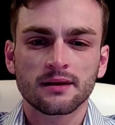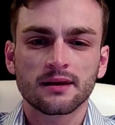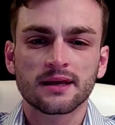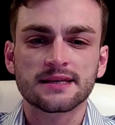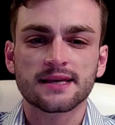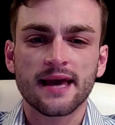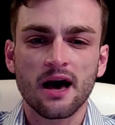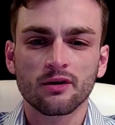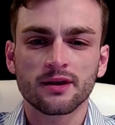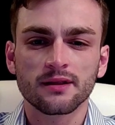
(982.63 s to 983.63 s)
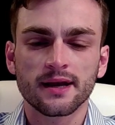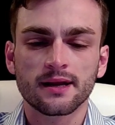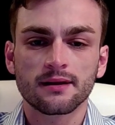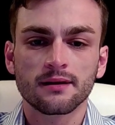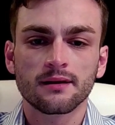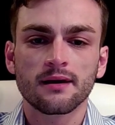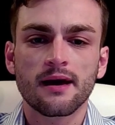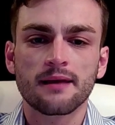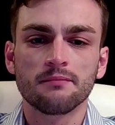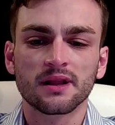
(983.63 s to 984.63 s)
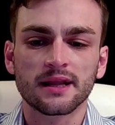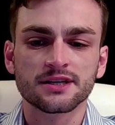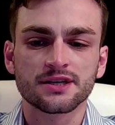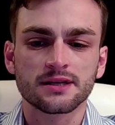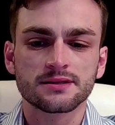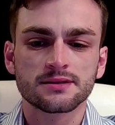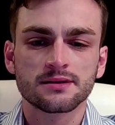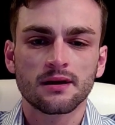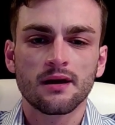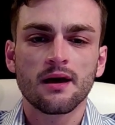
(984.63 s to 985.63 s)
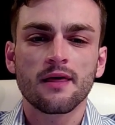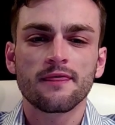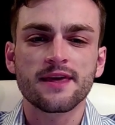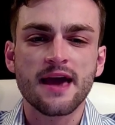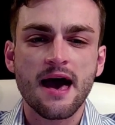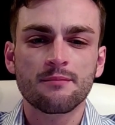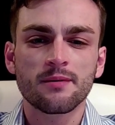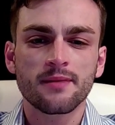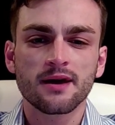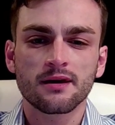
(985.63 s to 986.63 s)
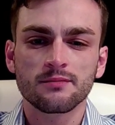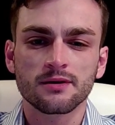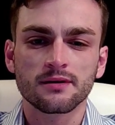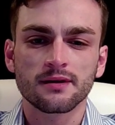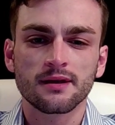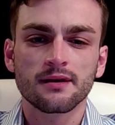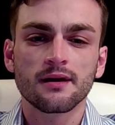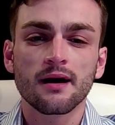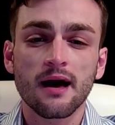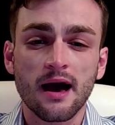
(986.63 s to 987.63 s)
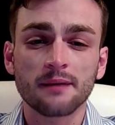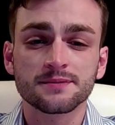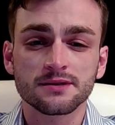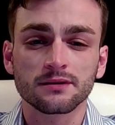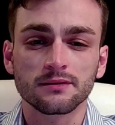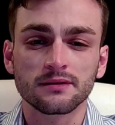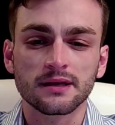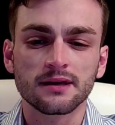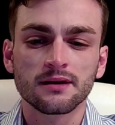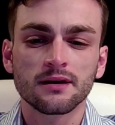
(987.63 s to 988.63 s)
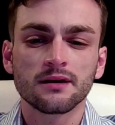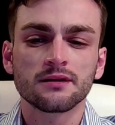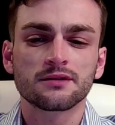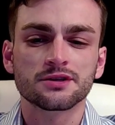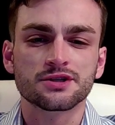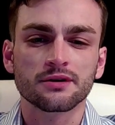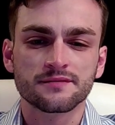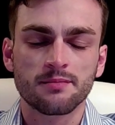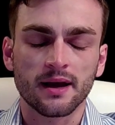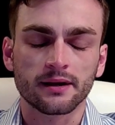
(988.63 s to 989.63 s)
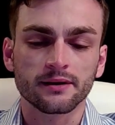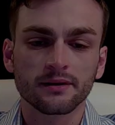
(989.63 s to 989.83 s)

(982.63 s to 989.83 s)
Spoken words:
He's calculated and malicious. The MMA community absolutely deserves better.